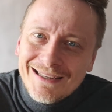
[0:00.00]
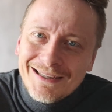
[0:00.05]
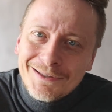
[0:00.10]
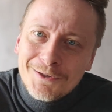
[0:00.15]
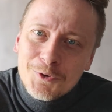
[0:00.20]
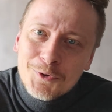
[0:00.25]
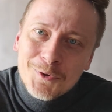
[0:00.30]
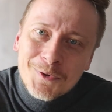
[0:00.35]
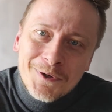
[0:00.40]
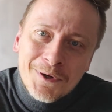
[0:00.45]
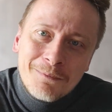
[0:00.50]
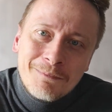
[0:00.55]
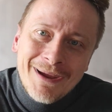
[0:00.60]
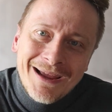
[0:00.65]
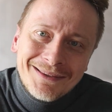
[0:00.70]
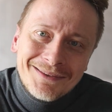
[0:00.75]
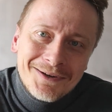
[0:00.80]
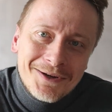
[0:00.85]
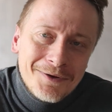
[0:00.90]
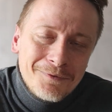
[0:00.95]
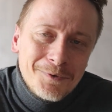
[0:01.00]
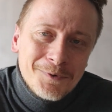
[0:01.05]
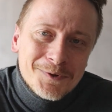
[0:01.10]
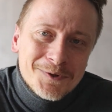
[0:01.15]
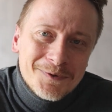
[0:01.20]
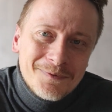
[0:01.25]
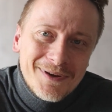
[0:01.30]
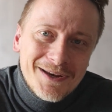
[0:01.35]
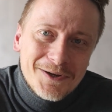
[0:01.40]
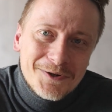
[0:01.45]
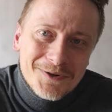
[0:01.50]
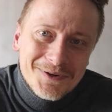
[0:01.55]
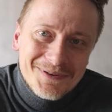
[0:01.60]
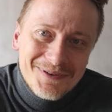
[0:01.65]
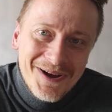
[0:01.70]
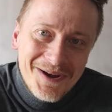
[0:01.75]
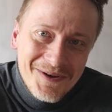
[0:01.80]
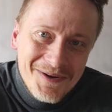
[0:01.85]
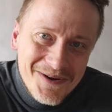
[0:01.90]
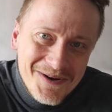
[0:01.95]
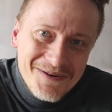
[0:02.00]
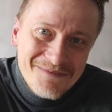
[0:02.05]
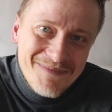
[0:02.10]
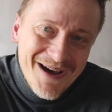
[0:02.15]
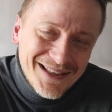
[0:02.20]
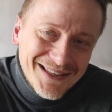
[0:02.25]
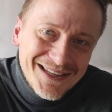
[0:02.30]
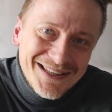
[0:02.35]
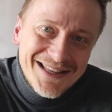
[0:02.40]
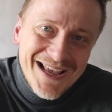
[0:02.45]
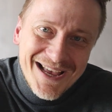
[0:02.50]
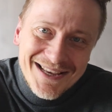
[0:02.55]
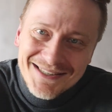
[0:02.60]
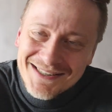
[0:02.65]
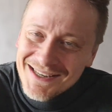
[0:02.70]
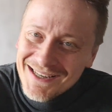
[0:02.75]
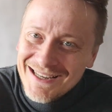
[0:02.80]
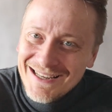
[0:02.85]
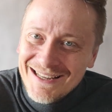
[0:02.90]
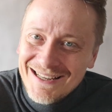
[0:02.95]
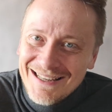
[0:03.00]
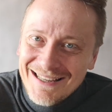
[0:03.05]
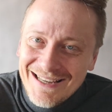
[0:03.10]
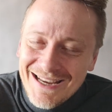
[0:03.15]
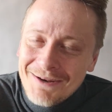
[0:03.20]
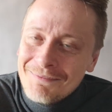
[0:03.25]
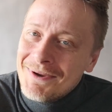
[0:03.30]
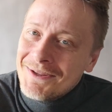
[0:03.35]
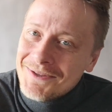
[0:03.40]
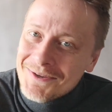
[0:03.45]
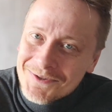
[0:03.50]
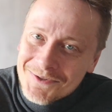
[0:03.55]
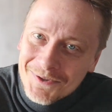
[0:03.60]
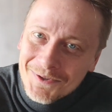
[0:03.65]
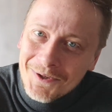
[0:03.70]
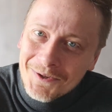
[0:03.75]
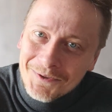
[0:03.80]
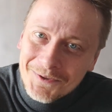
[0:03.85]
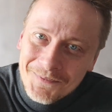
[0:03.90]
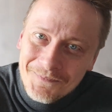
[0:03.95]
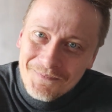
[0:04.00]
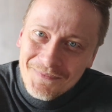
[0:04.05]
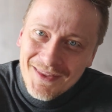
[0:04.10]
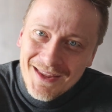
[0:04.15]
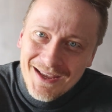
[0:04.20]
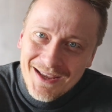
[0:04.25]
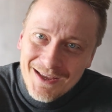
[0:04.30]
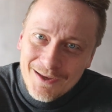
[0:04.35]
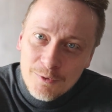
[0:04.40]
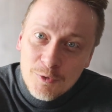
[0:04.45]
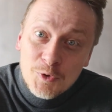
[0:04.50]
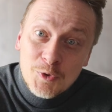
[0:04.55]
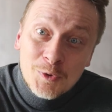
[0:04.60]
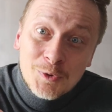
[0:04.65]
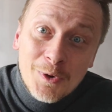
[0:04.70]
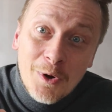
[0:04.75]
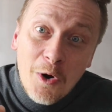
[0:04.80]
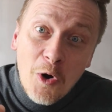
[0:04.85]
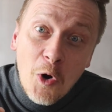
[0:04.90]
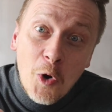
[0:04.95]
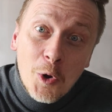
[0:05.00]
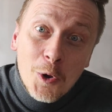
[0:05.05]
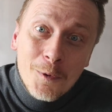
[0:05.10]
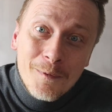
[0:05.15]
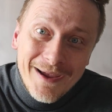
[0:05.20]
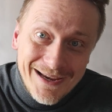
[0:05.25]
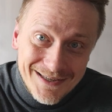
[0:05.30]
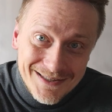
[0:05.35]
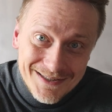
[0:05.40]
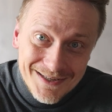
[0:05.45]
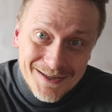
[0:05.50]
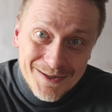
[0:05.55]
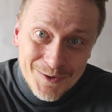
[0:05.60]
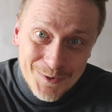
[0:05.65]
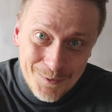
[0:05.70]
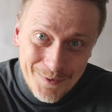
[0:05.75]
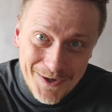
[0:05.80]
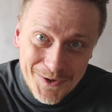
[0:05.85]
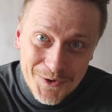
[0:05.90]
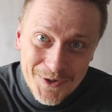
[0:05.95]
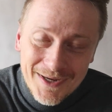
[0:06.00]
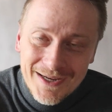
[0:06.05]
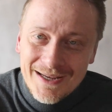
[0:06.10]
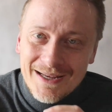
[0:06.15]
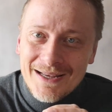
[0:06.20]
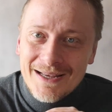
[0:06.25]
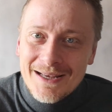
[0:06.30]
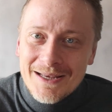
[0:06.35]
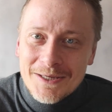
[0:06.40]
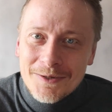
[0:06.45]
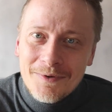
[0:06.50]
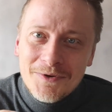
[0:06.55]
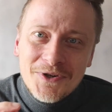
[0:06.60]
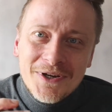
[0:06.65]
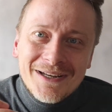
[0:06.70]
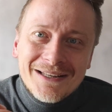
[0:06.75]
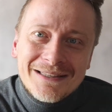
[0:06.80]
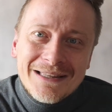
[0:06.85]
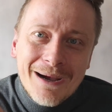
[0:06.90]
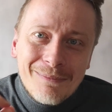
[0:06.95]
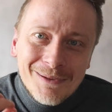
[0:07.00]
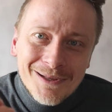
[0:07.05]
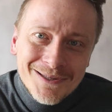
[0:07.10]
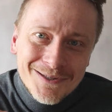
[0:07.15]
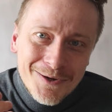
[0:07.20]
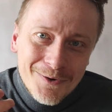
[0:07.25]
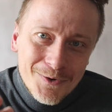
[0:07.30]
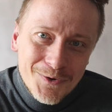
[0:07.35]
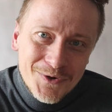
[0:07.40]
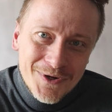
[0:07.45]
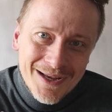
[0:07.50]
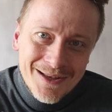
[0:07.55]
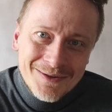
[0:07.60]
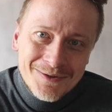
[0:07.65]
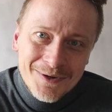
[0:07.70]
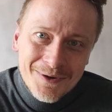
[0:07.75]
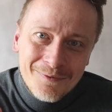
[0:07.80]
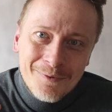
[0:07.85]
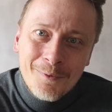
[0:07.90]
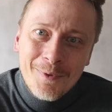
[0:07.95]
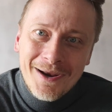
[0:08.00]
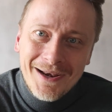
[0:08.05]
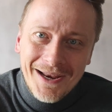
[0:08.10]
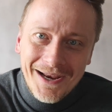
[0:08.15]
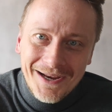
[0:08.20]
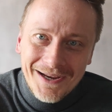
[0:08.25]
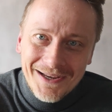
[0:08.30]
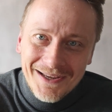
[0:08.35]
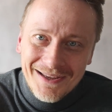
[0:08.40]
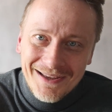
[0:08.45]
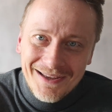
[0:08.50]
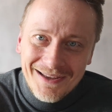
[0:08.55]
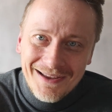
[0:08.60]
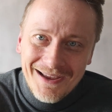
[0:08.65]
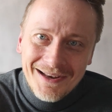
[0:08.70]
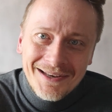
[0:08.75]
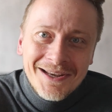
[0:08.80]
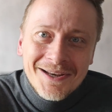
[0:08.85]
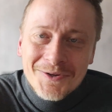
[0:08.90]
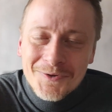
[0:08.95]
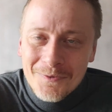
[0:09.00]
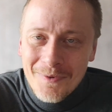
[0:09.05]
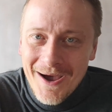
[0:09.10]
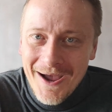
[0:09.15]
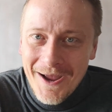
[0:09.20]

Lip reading: It shouldn't matter if you switch, but it does. It matters a lot. You should always switch. Switching doubles your chance of winning. And here's